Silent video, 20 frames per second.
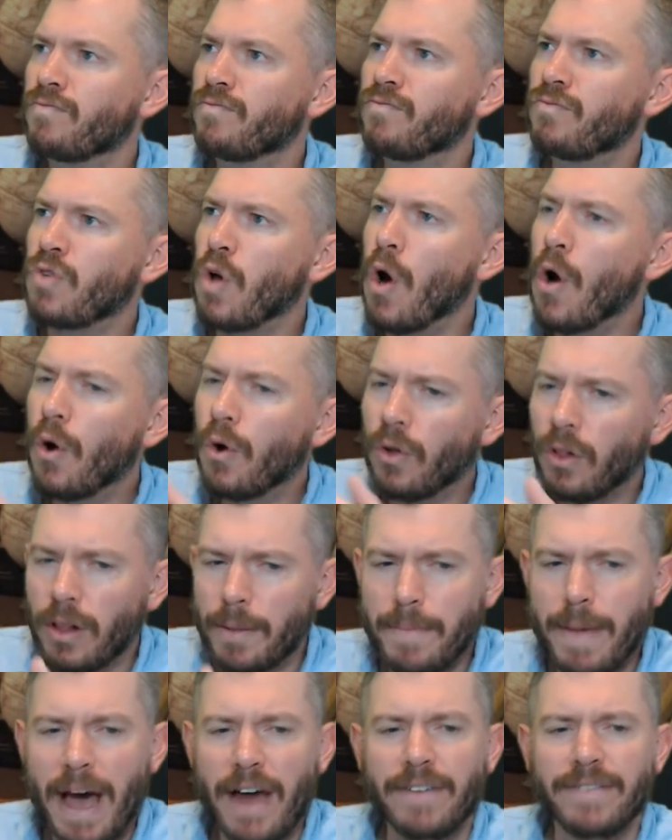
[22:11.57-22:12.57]
total
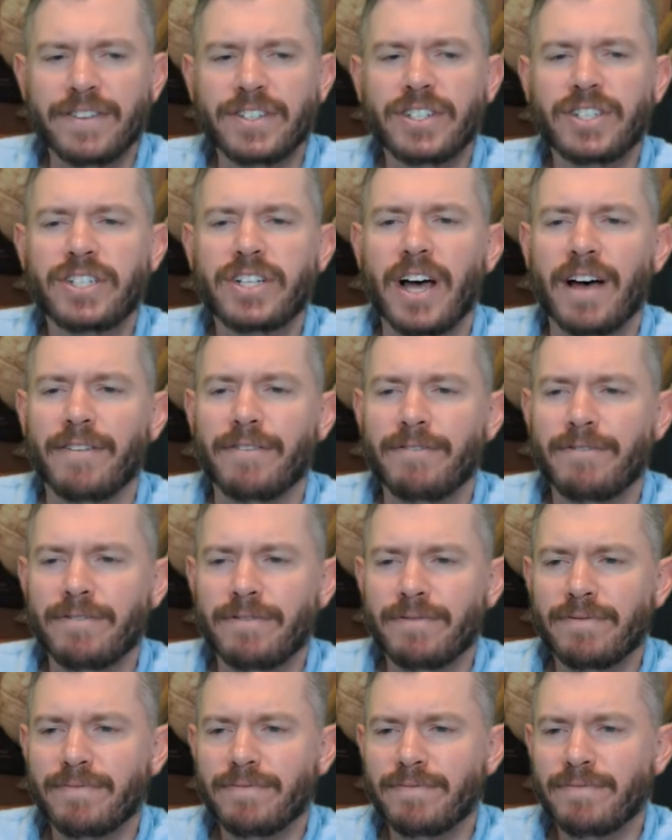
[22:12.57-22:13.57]
amount of stuff
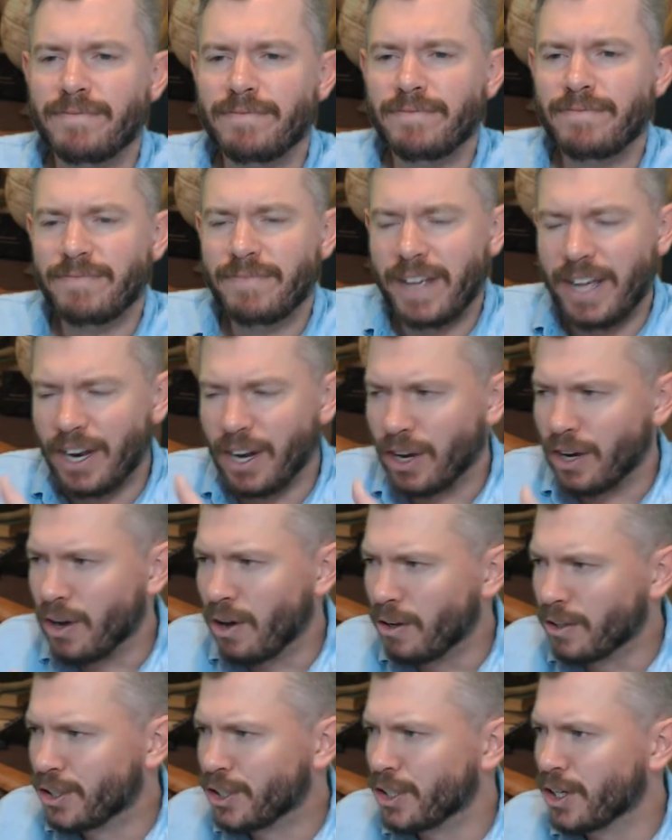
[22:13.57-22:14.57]
in a
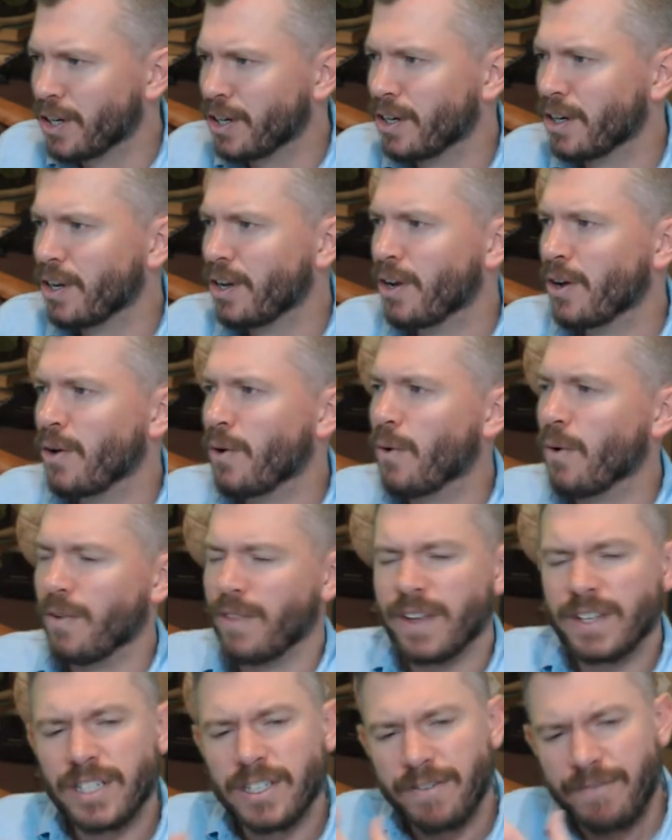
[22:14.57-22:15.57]
culture or
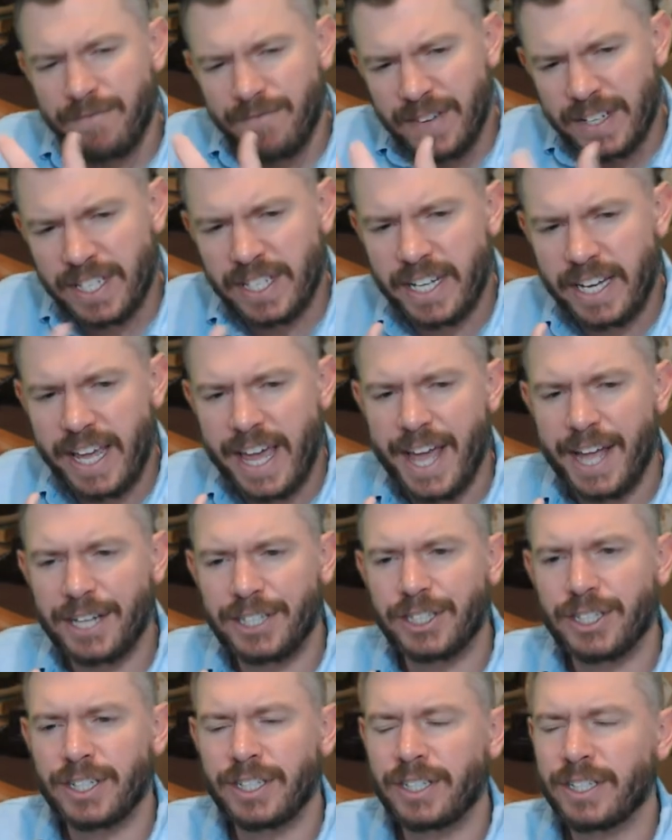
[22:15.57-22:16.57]
the
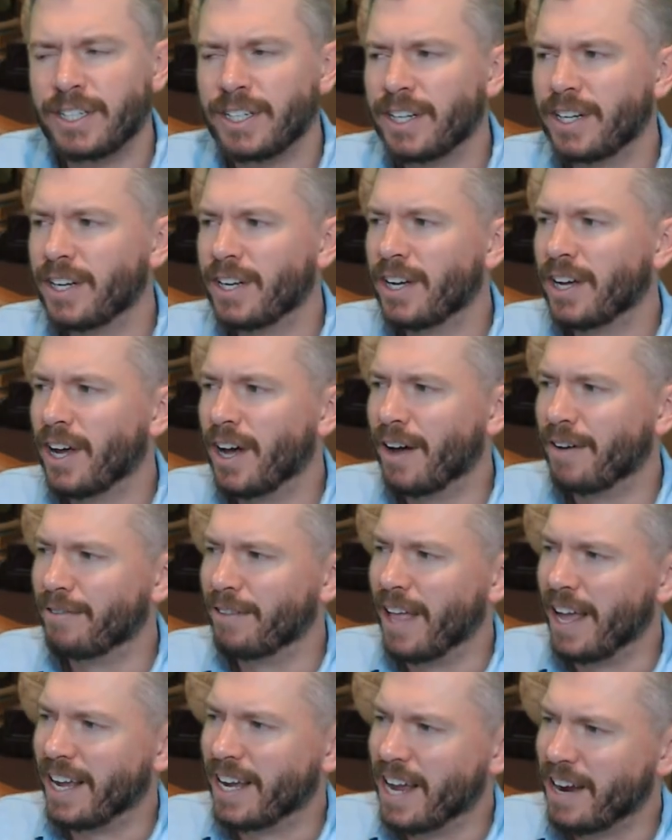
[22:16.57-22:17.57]
sophistication of
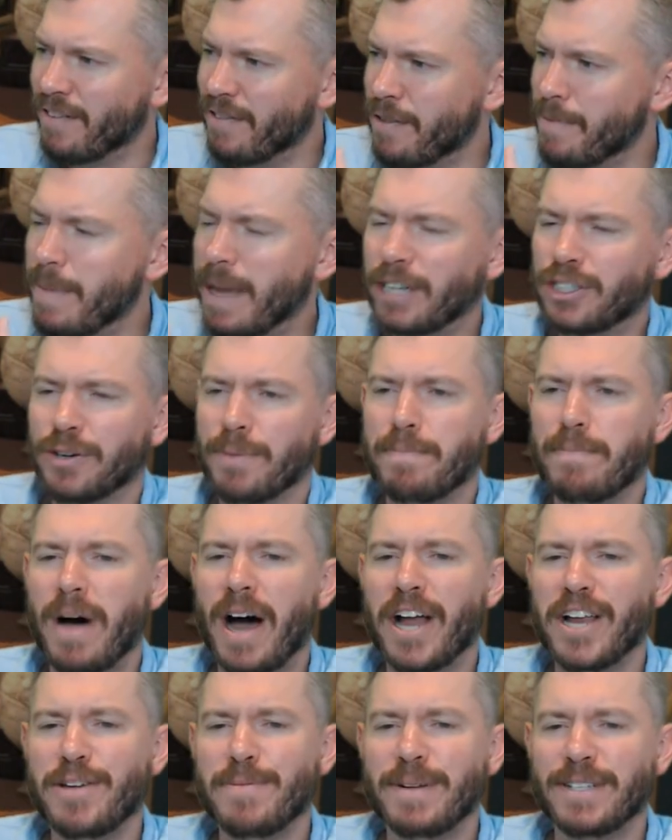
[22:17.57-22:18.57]
like kind of the major
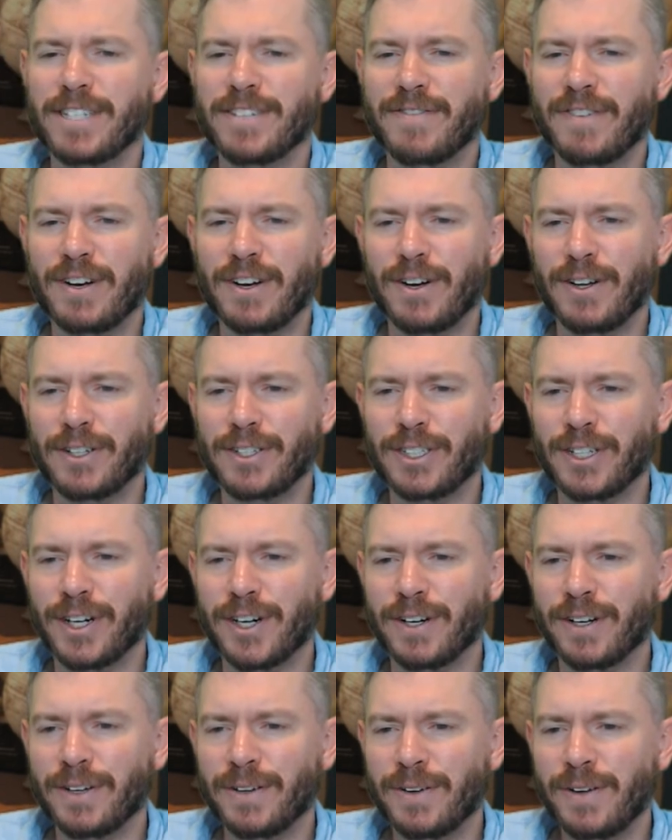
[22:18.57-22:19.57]
monuments of a
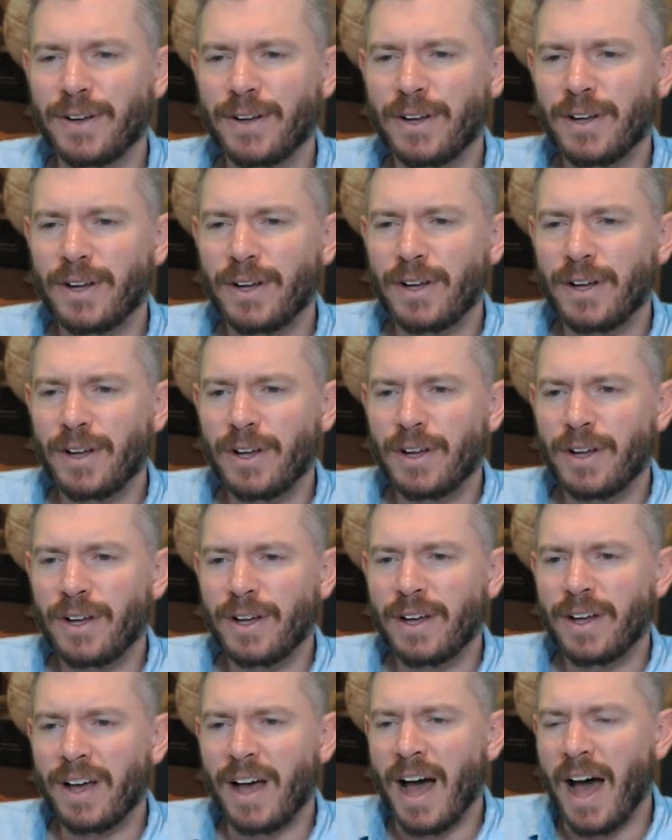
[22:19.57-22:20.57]
culture,
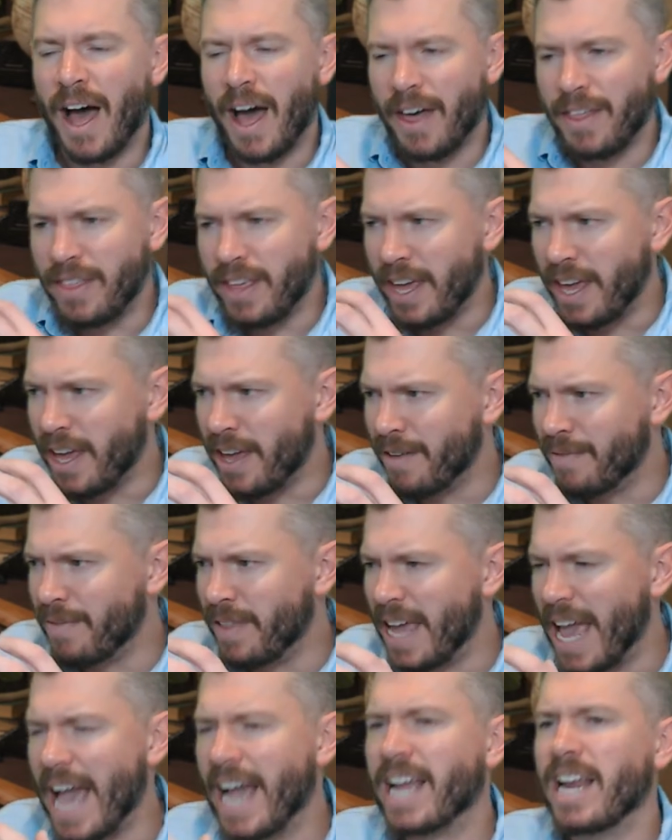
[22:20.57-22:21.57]
uh, the
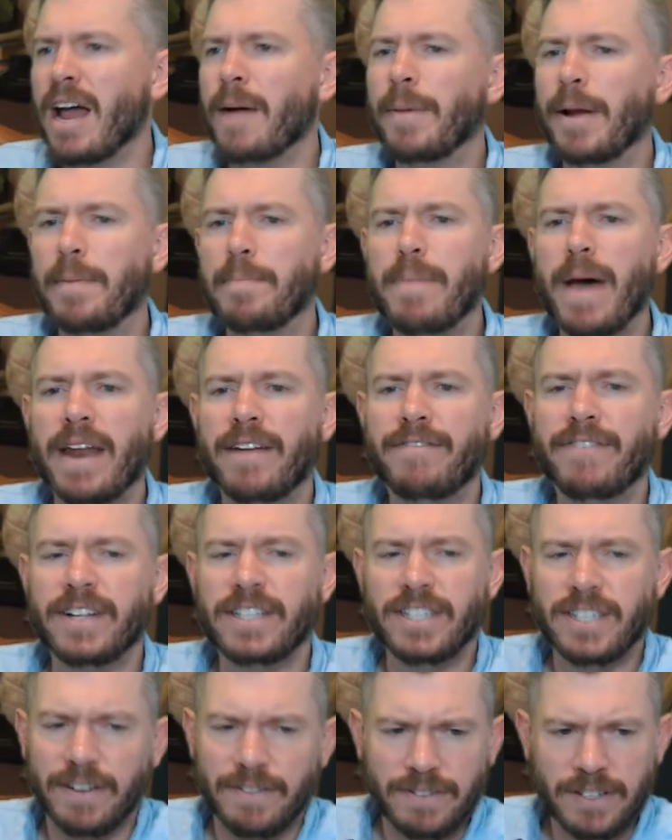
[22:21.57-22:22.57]
the economic
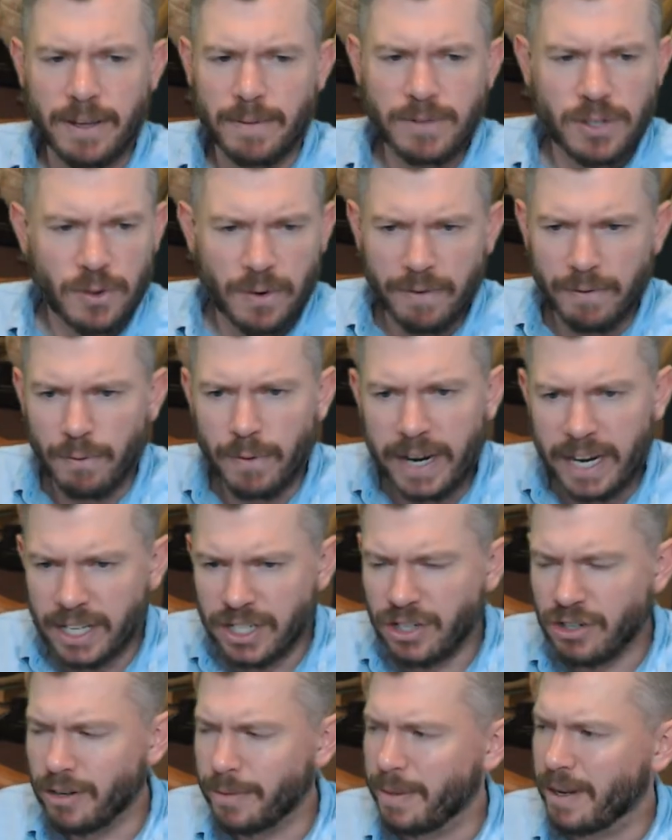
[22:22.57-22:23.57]
benefits of some sort of
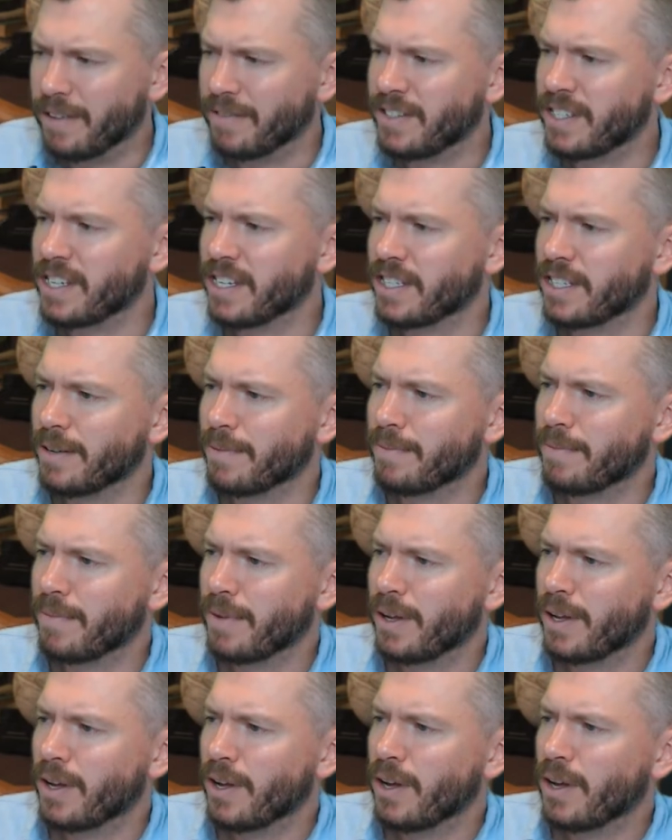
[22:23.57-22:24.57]
redistributive system,
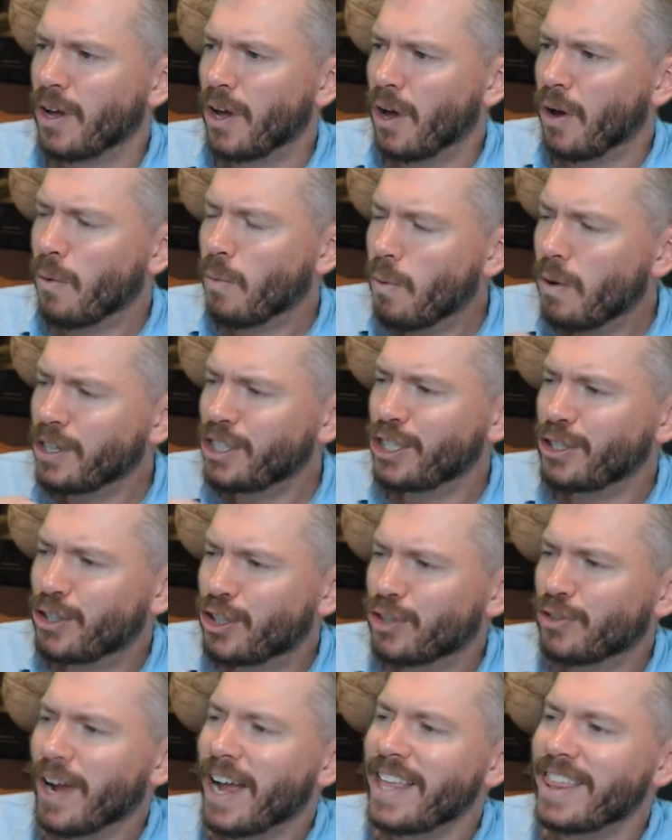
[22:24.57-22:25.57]
would you
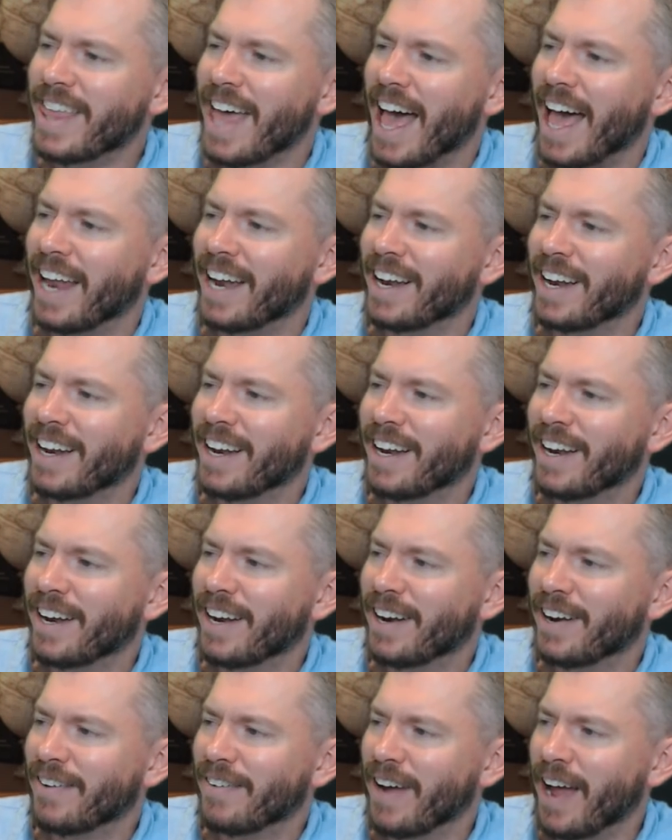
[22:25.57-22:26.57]
trade that,
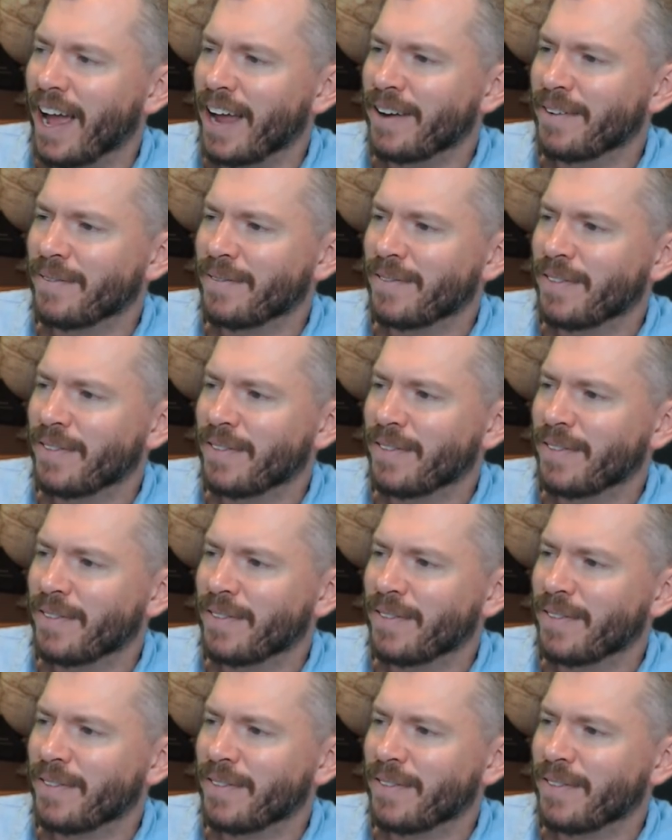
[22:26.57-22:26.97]
right,